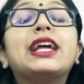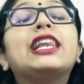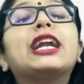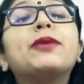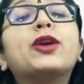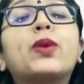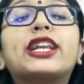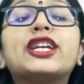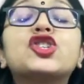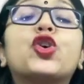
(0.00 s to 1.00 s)
let me
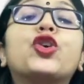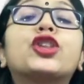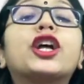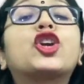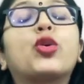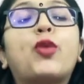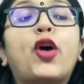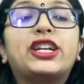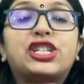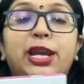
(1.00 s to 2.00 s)
quickly show you the
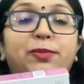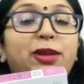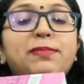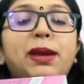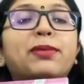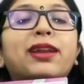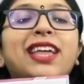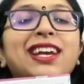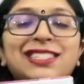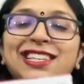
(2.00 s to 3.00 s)
cuboid shape. Remember
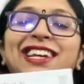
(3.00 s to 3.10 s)
this?